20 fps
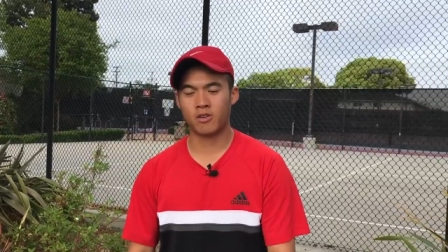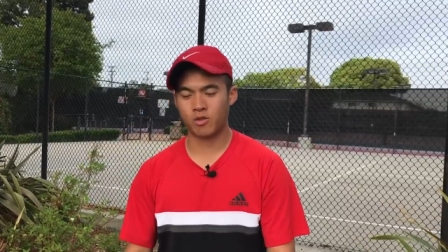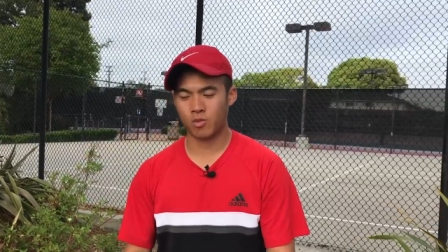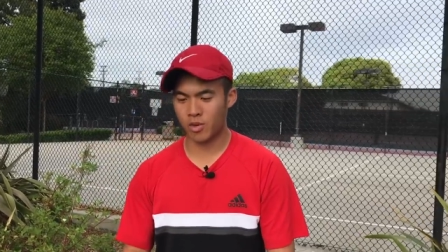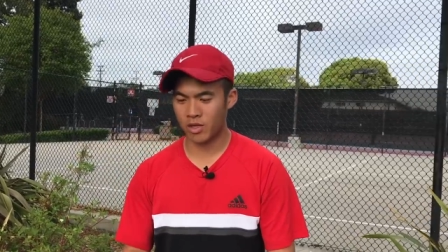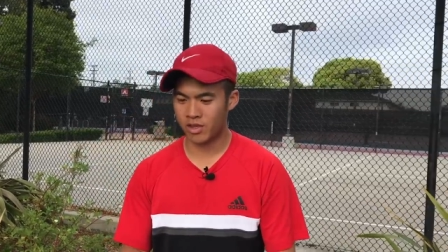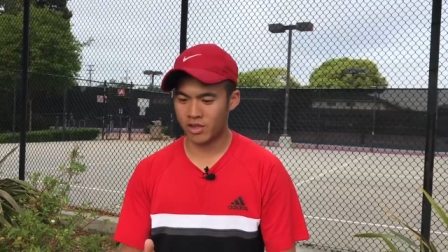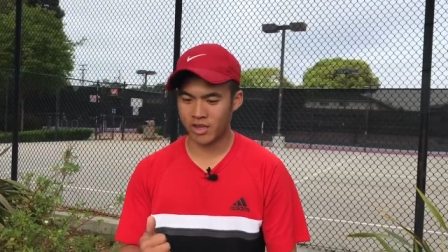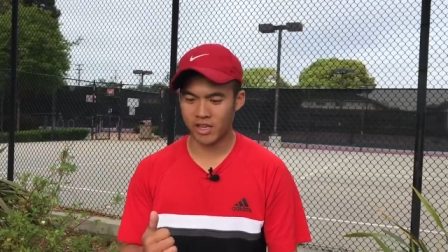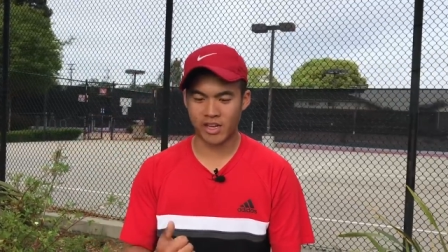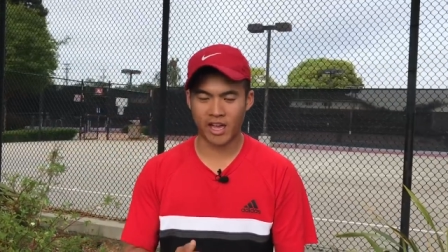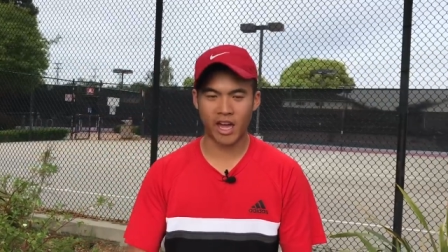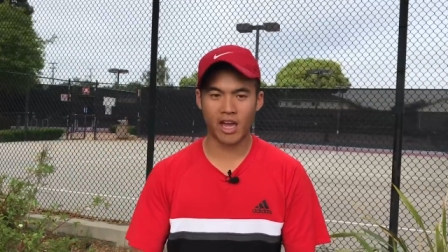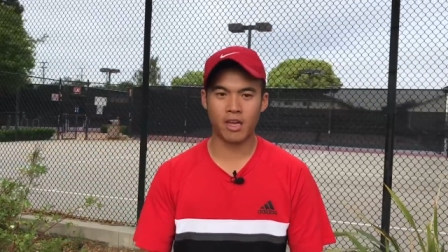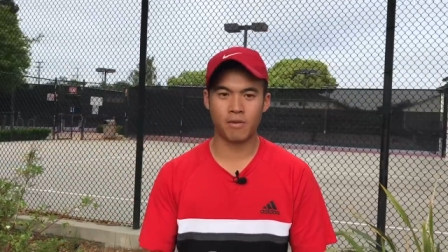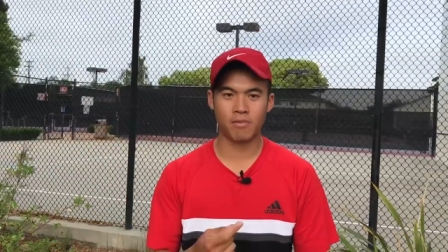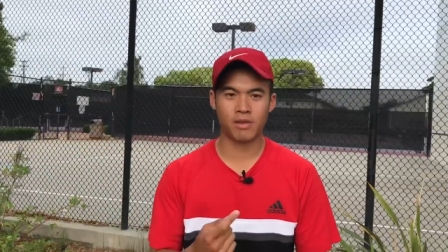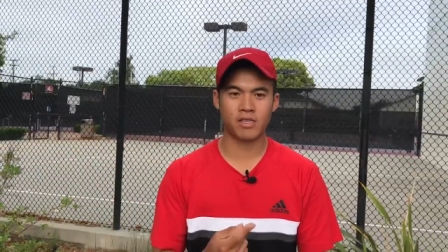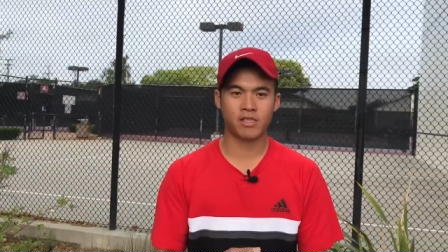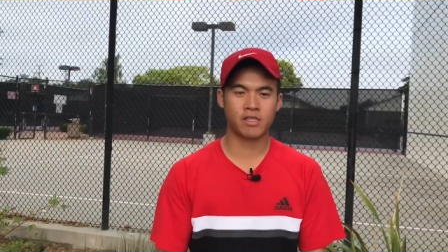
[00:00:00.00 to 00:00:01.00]
with the
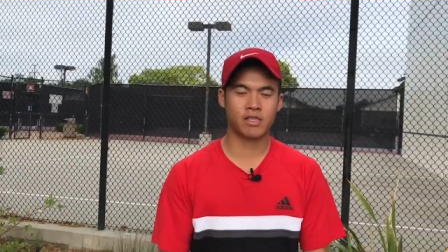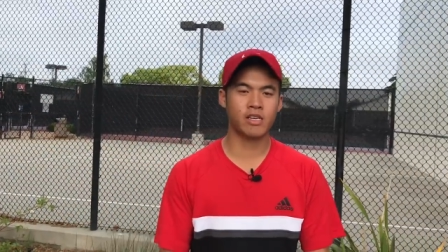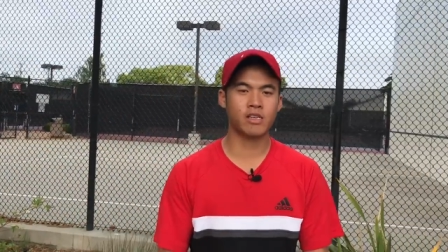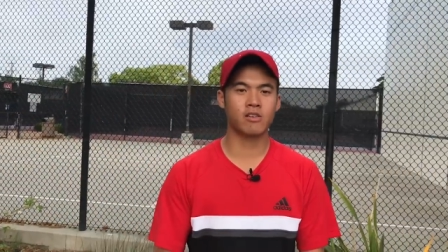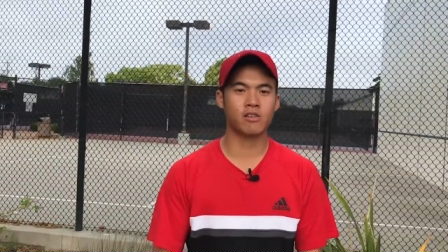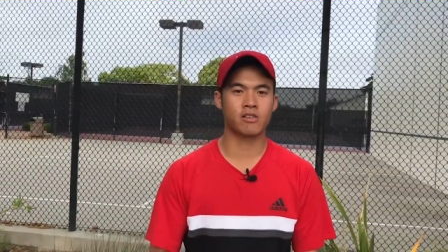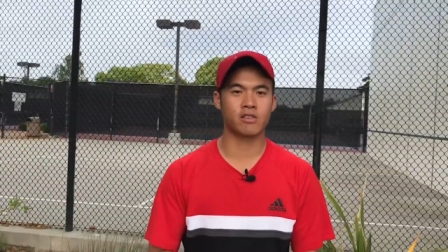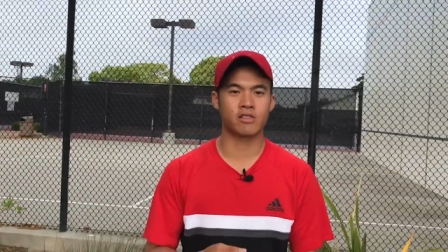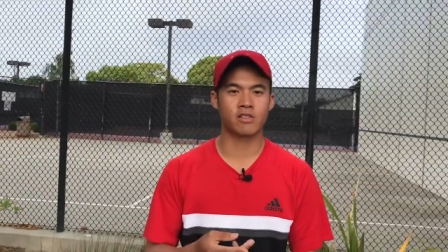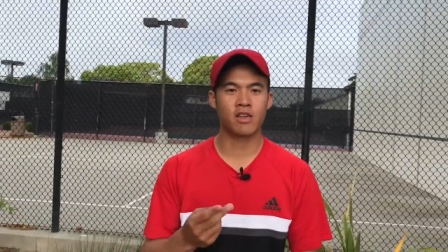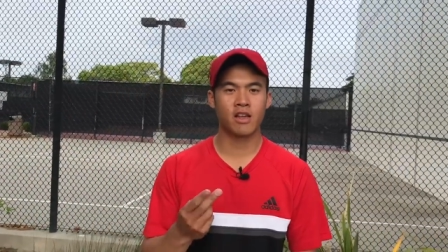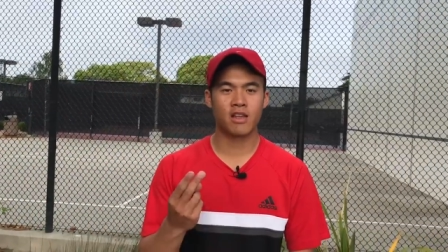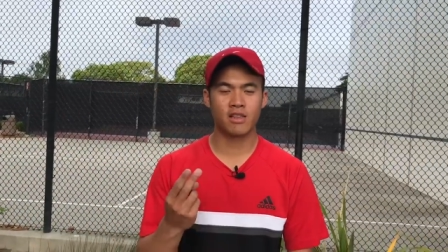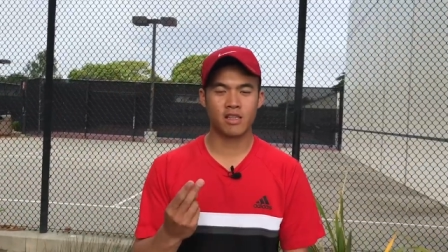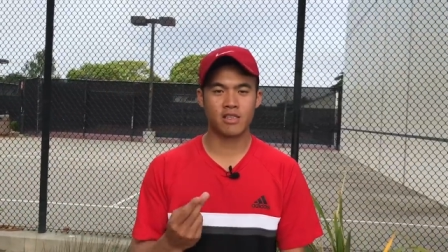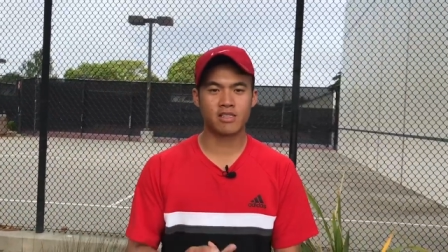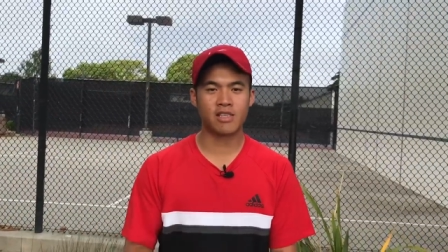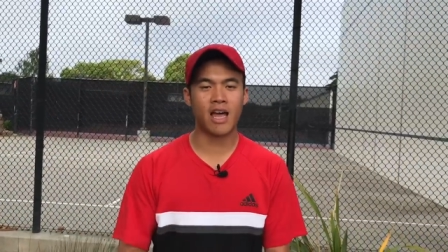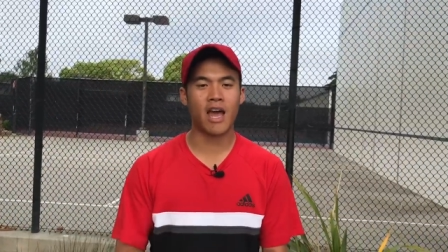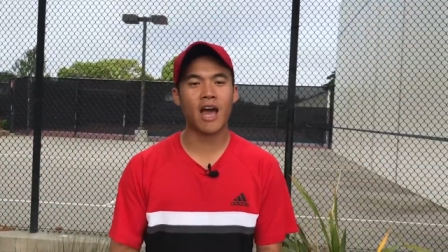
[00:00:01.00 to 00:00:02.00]
game, the skills,
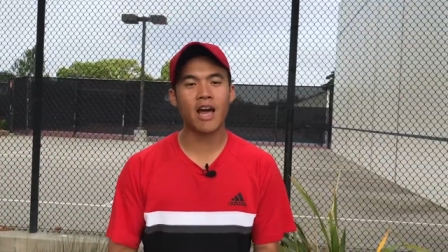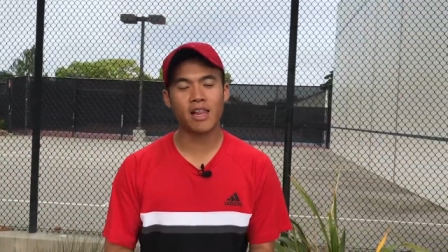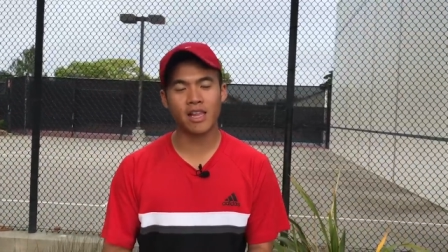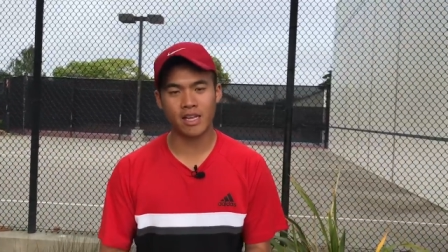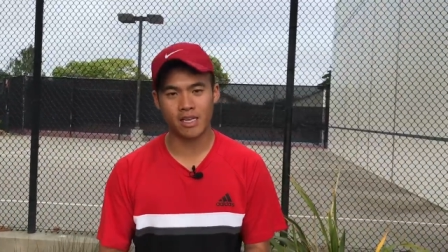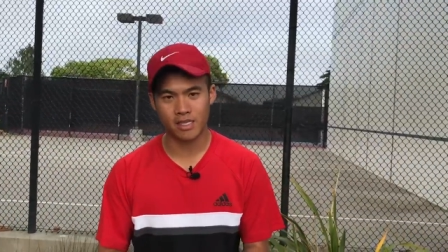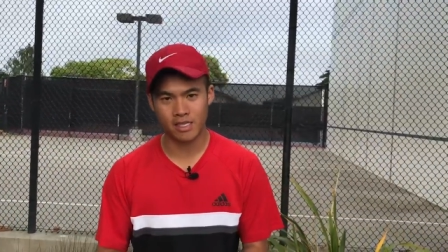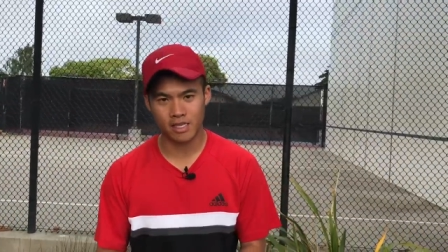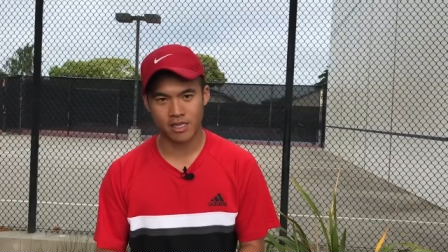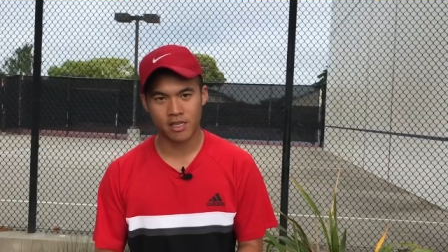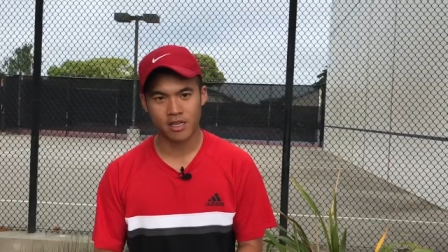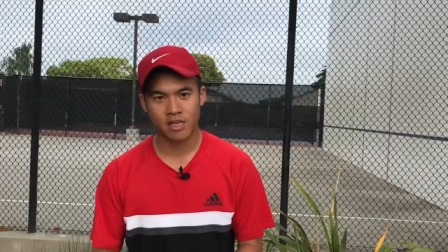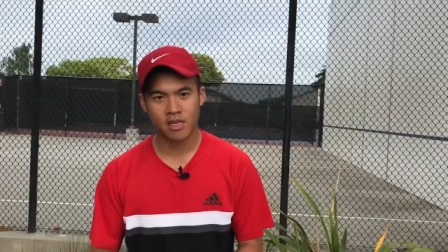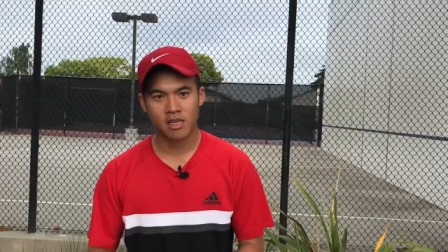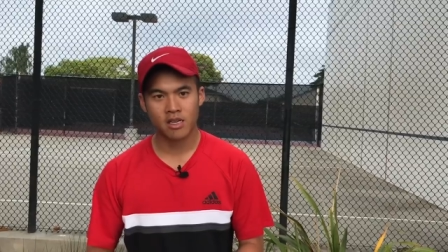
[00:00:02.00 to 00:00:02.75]
the talent,